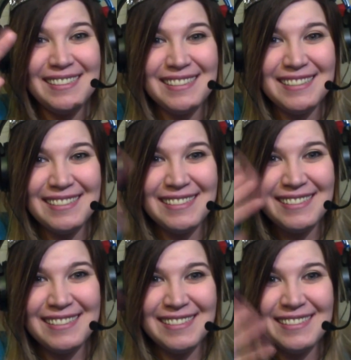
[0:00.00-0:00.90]

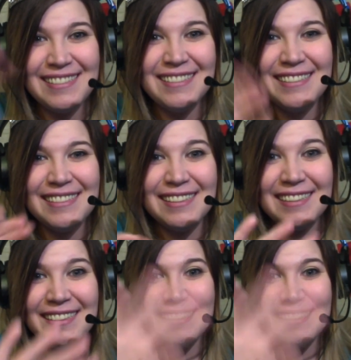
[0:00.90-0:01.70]
(no one is talking)